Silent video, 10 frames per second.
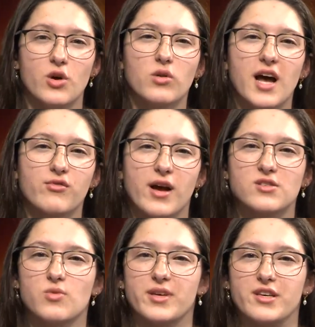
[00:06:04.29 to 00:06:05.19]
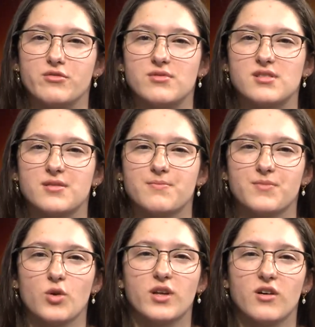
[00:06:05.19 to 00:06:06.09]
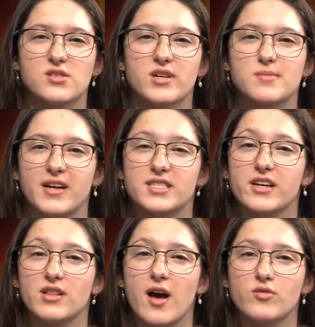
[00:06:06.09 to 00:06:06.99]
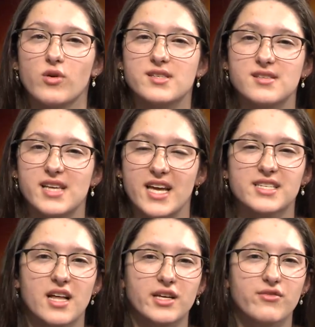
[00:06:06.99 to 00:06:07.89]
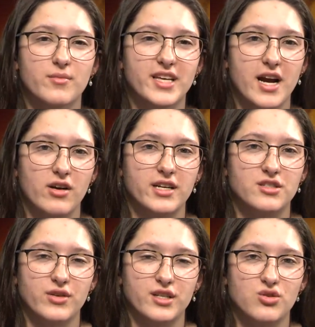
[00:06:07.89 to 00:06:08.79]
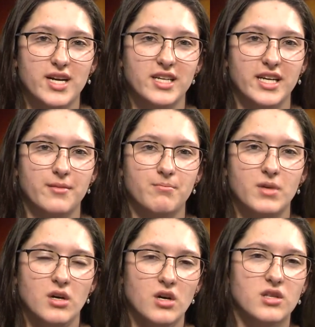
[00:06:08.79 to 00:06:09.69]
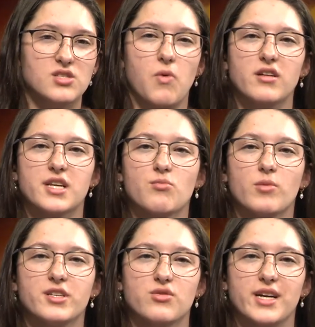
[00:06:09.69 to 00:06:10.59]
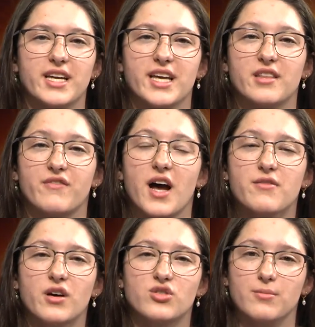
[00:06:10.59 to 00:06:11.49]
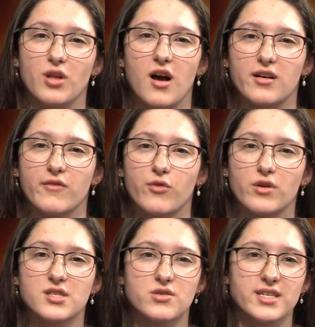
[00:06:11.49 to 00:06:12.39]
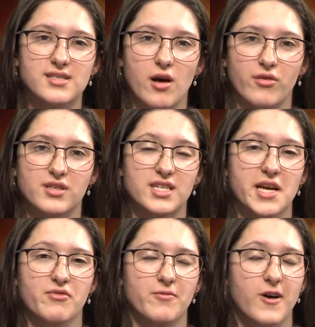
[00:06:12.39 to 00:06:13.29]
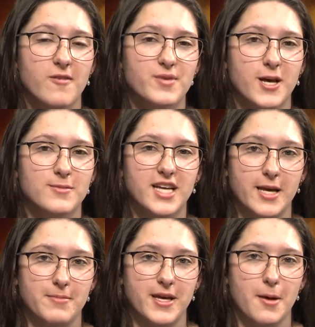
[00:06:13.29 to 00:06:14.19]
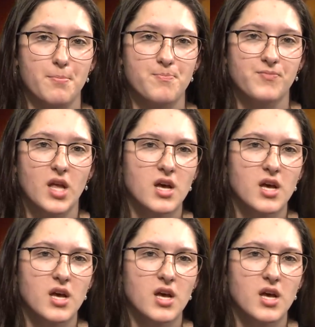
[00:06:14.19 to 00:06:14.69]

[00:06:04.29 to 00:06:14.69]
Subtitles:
No live rounds will be used. You can also expect to hear loud noises and yelling from the area during training. The SWAT team will be training in the 500 block of 4th Street South today from 5 p.m. to 8 p.m.